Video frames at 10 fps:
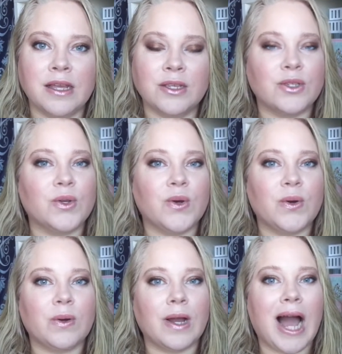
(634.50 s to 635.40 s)

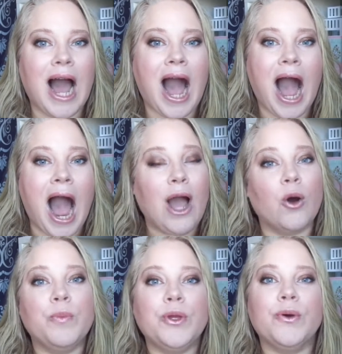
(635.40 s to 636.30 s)
So I
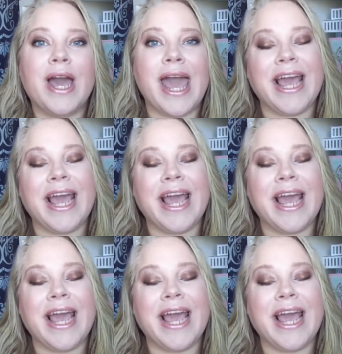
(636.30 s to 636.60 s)
hope you